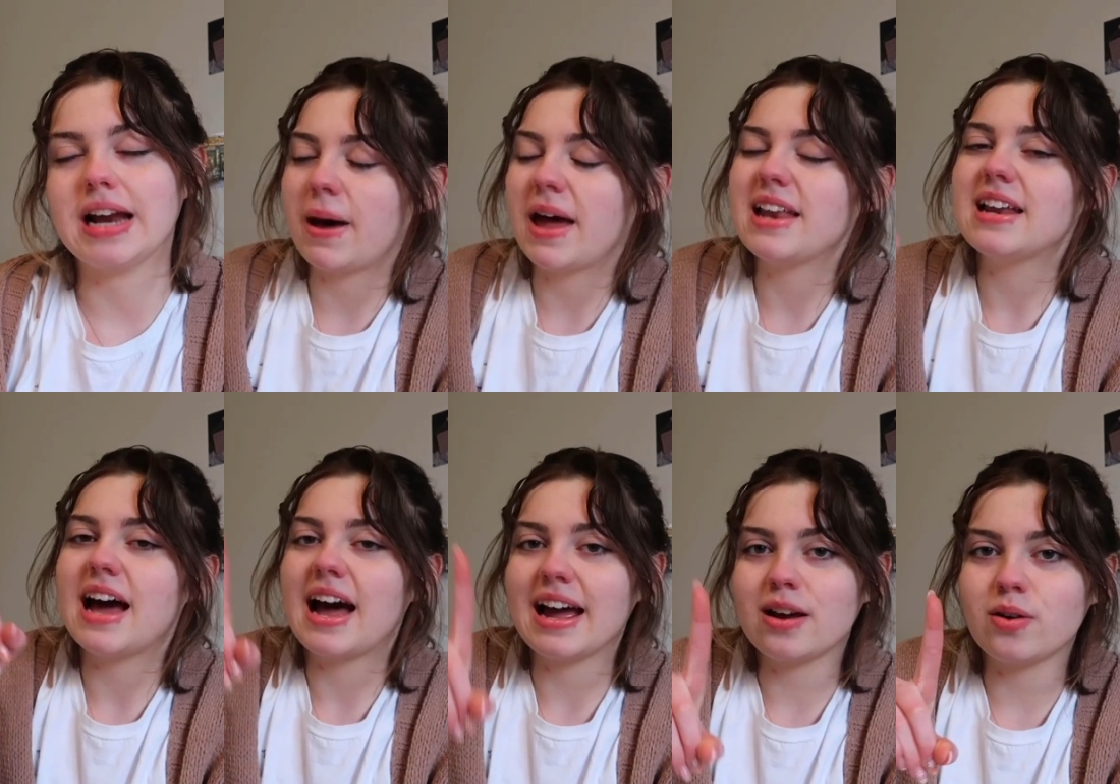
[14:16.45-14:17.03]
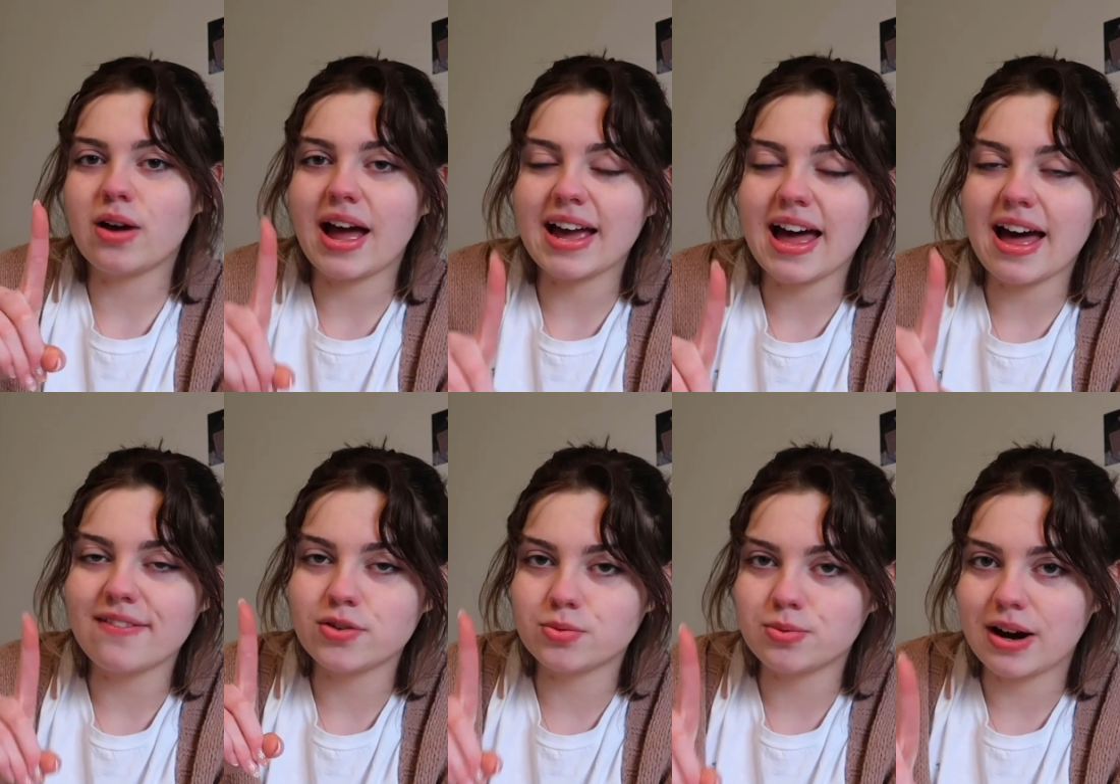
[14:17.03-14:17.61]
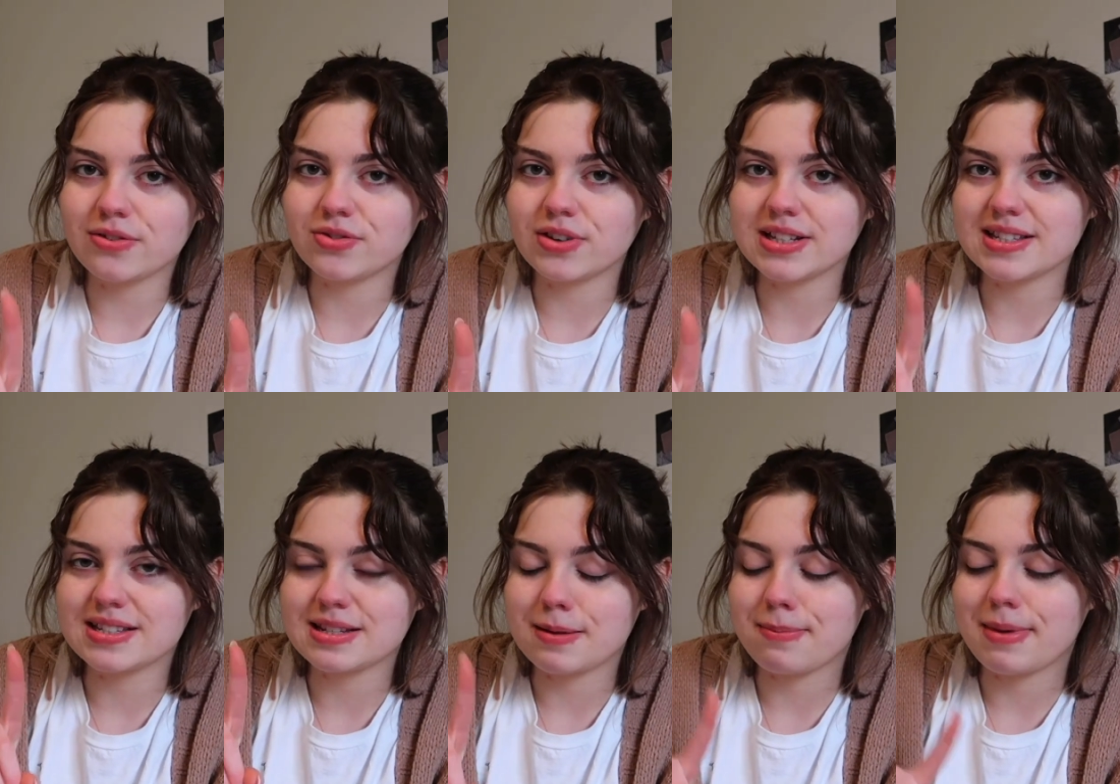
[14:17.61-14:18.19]
But I have a
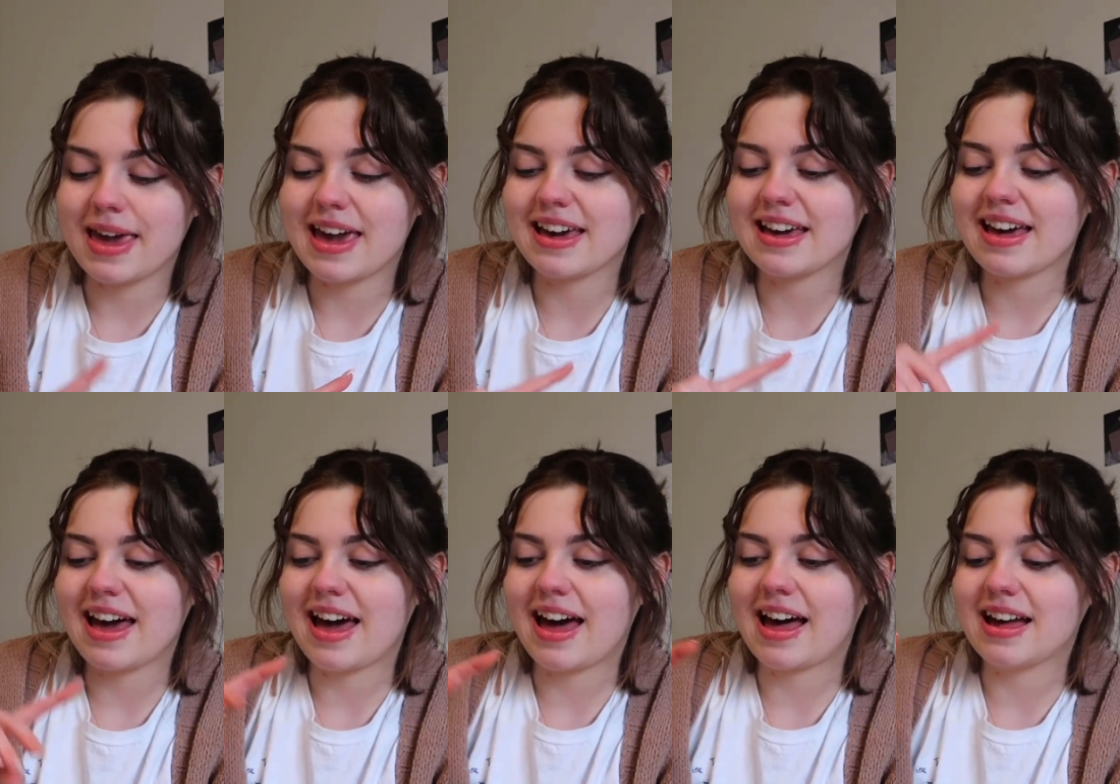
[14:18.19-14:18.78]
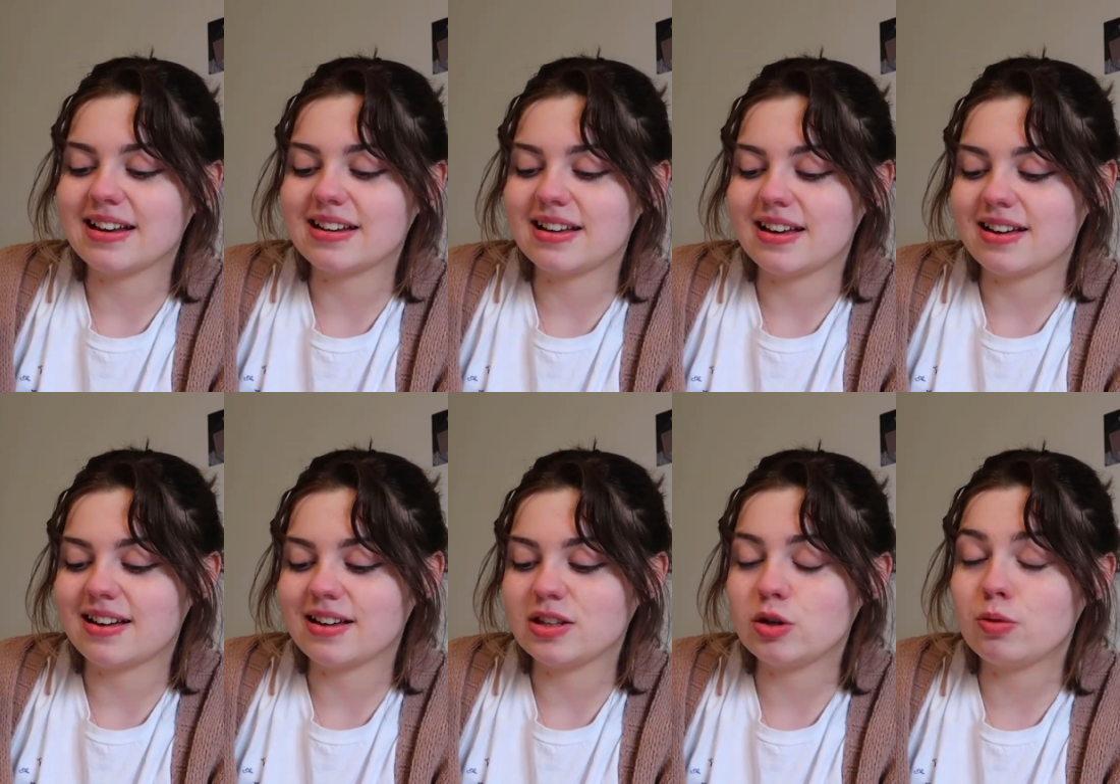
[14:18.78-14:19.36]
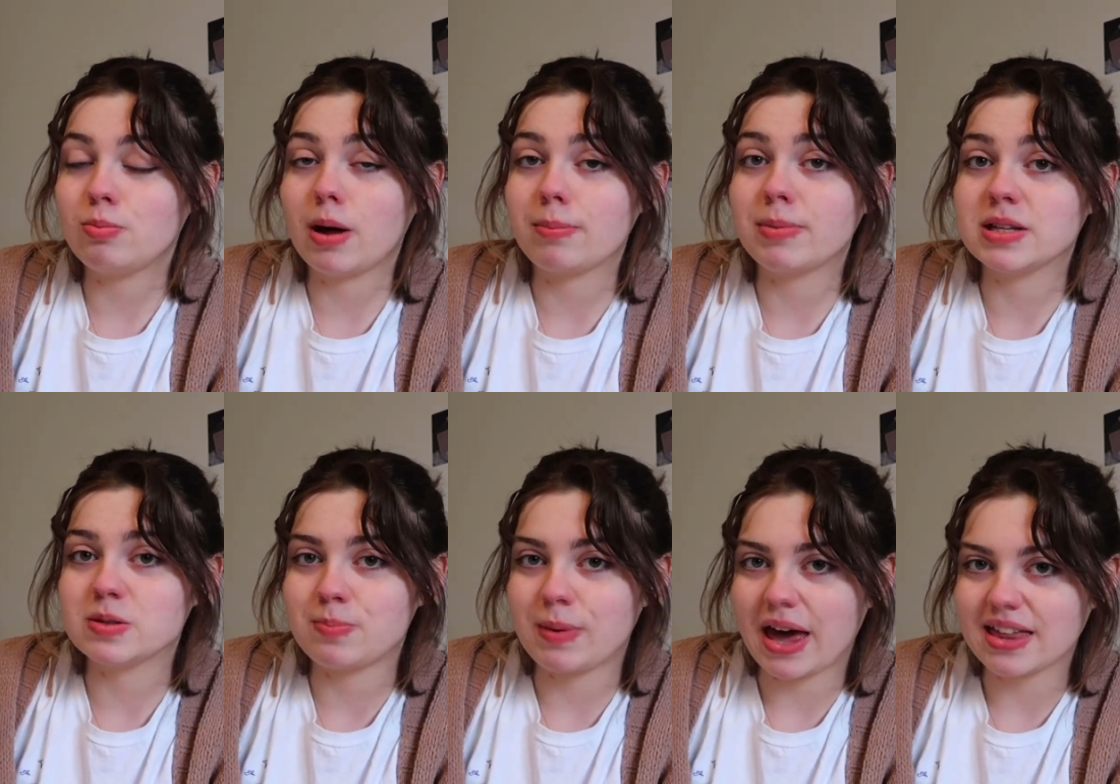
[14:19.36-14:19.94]
reference to make at
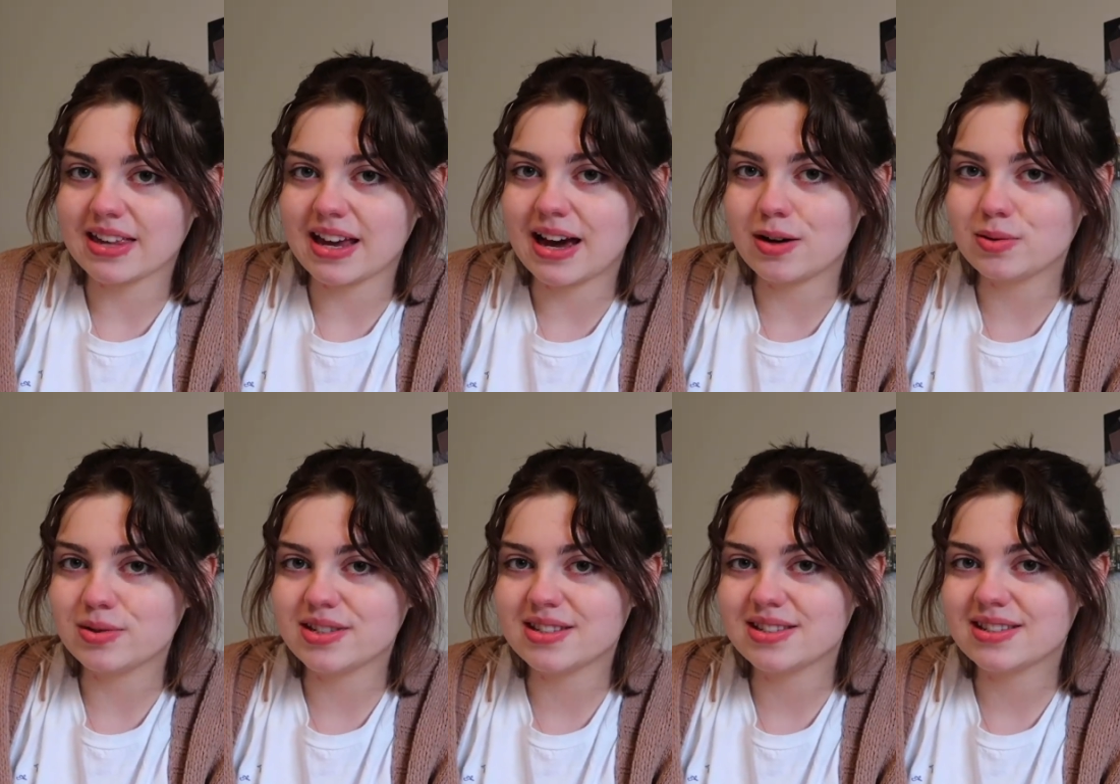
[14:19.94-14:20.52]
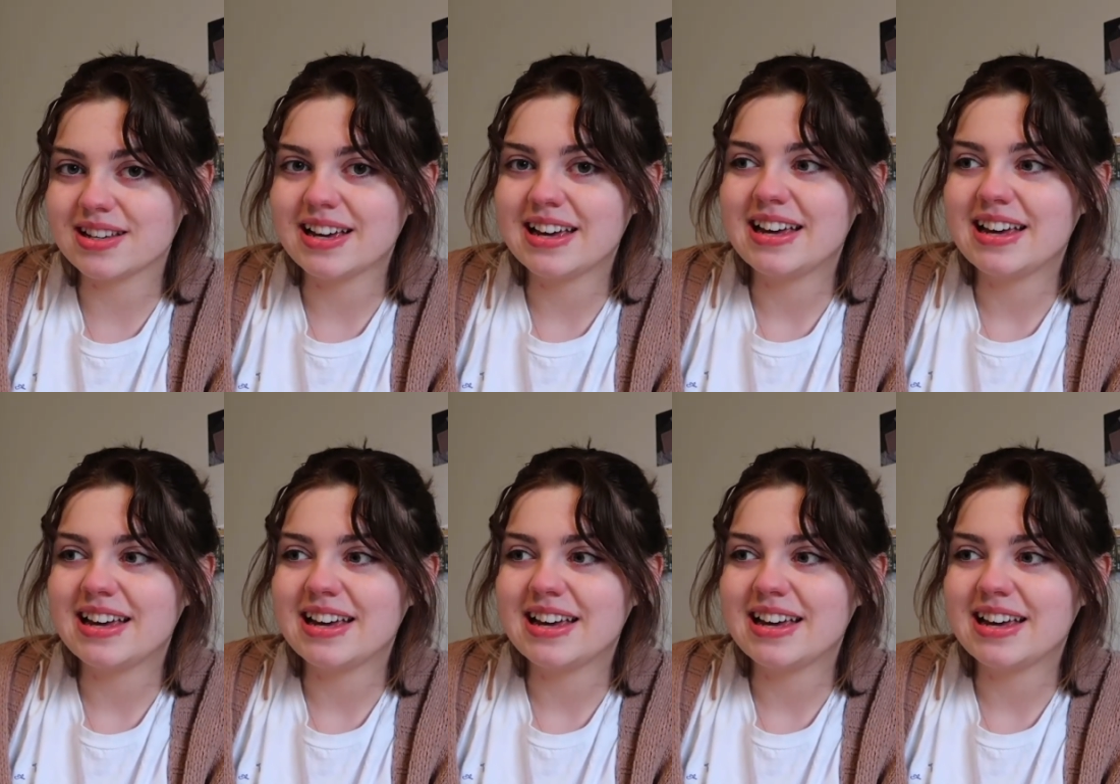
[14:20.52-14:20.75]
Yubaba's bathhouse.